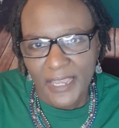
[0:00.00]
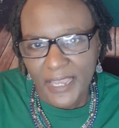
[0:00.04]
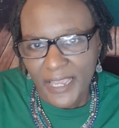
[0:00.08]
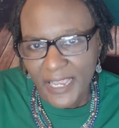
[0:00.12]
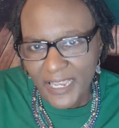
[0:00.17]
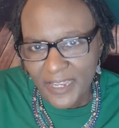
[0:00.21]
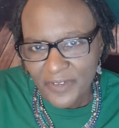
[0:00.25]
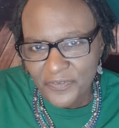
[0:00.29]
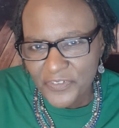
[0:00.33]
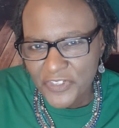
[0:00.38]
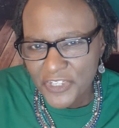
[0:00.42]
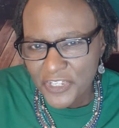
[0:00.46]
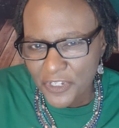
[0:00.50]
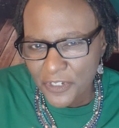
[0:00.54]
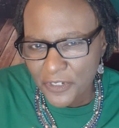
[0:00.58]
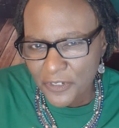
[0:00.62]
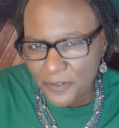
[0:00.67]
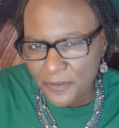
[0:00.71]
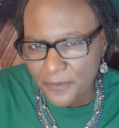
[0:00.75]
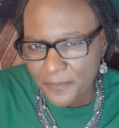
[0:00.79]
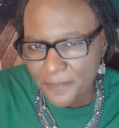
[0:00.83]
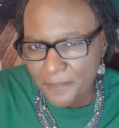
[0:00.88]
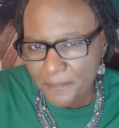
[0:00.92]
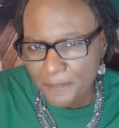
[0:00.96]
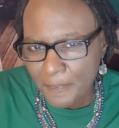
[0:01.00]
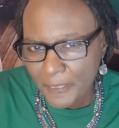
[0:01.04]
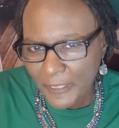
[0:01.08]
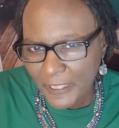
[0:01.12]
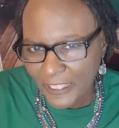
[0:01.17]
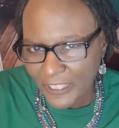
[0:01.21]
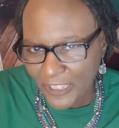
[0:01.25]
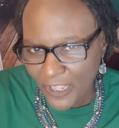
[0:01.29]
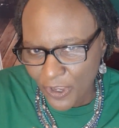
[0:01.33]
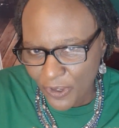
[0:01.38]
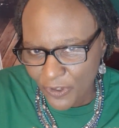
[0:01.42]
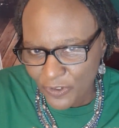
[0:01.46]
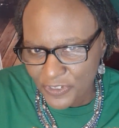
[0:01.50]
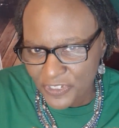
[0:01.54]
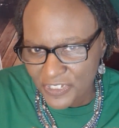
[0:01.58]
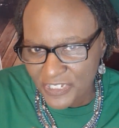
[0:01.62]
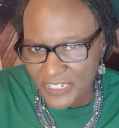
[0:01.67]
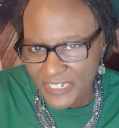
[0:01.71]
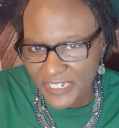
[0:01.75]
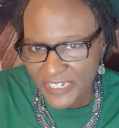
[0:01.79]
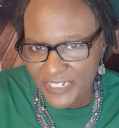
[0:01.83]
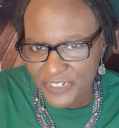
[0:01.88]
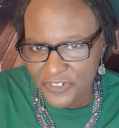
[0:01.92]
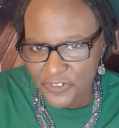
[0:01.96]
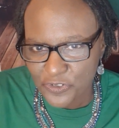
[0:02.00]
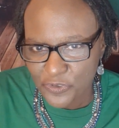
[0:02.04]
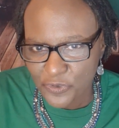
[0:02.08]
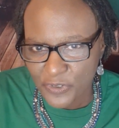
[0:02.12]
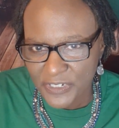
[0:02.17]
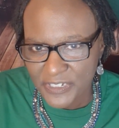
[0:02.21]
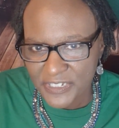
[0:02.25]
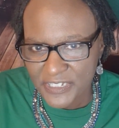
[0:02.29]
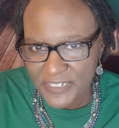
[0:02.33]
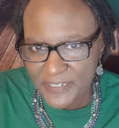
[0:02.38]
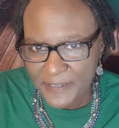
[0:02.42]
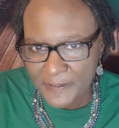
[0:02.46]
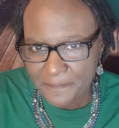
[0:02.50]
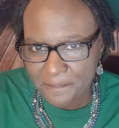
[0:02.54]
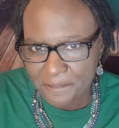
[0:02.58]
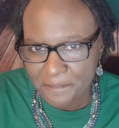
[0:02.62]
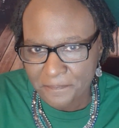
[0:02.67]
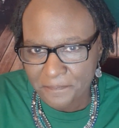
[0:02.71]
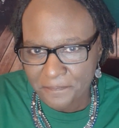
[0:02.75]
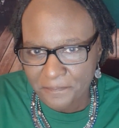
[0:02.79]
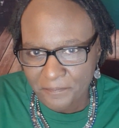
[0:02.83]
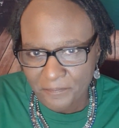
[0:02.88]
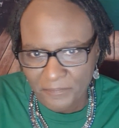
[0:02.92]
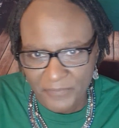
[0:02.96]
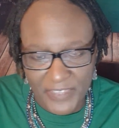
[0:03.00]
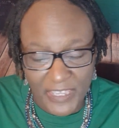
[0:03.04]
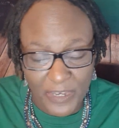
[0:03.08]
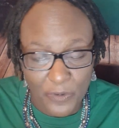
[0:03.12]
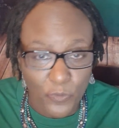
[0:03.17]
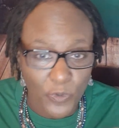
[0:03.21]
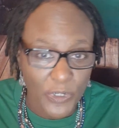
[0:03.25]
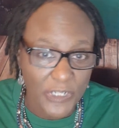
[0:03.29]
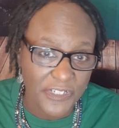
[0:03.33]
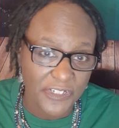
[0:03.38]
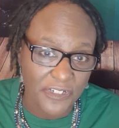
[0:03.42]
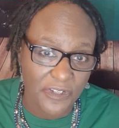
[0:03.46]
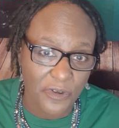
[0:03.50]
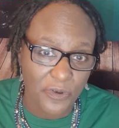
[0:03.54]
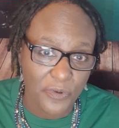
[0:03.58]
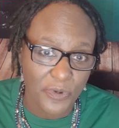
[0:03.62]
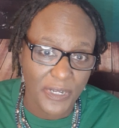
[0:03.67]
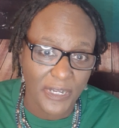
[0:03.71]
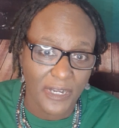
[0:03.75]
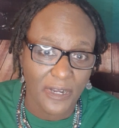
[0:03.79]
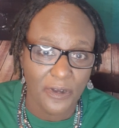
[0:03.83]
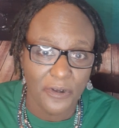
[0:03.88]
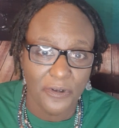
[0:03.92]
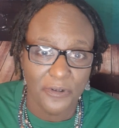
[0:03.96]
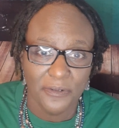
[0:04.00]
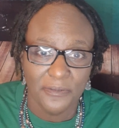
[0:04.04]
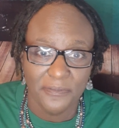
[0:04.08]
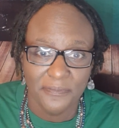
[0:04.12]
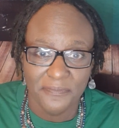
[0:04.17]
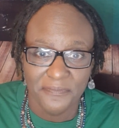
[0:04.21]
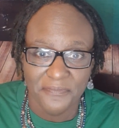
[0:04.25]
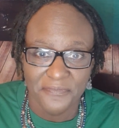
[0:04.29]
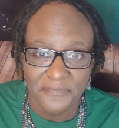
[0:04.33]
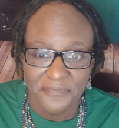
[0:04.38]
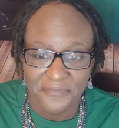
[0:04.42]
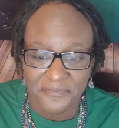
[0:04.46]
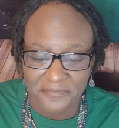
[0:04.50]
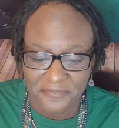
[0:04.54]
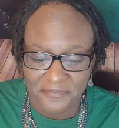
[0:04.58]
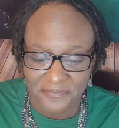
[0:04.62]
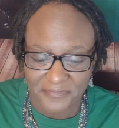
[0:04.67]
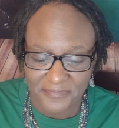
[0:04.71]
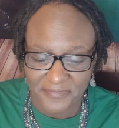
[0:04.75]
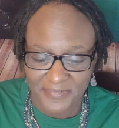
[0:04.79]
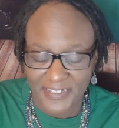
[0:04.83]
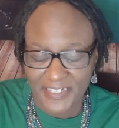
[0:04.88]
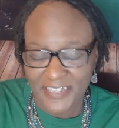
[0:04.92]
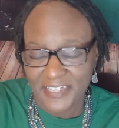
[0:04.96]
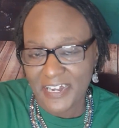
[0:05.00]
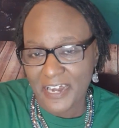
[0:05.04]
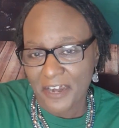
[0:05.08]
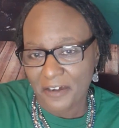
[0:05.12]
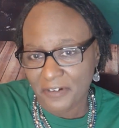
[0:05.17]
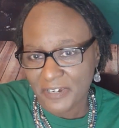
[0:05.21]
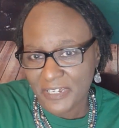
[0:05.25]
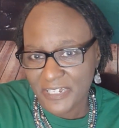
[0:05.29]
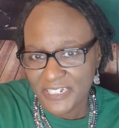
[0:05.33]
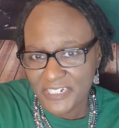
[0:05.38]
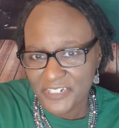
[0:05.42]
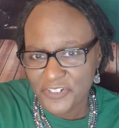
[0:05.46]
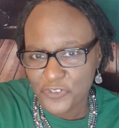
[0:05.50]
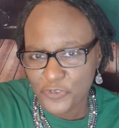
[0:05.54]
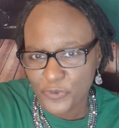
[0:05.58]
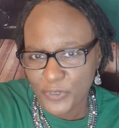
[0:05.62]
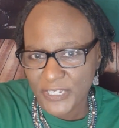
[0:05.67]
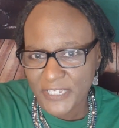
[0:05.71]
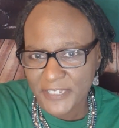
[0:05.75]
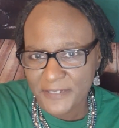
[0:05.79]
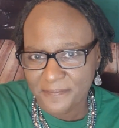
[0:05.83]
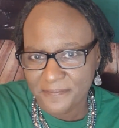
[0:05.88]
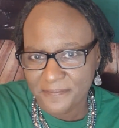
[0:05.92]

Have you lost interest in what's going on in our country?